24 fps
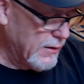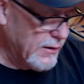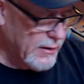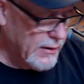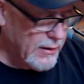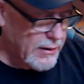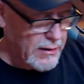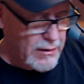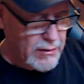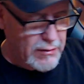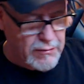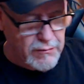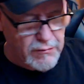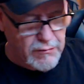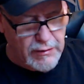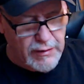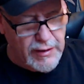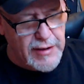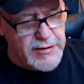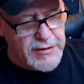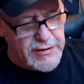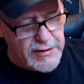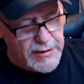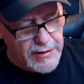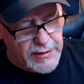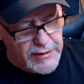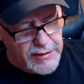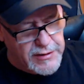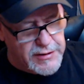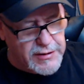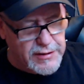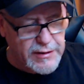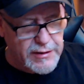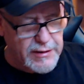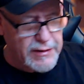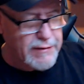or less than this,
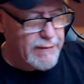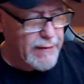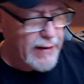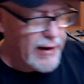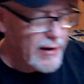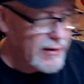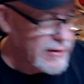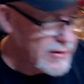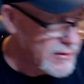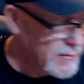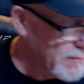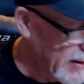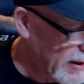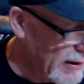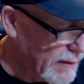and had some bad